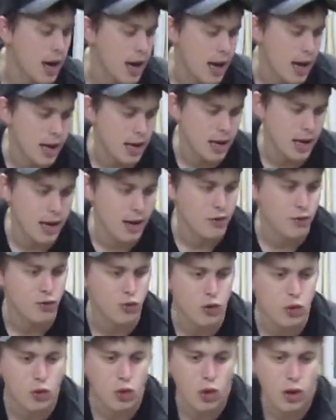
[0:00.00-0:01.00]
And if
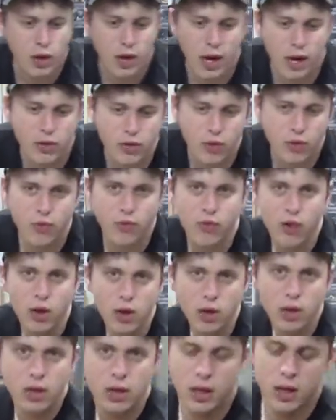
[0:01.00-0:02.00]
you look at the
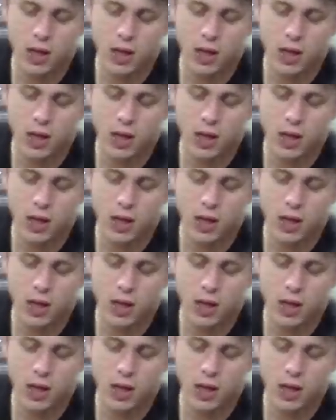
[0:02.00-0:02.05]
front,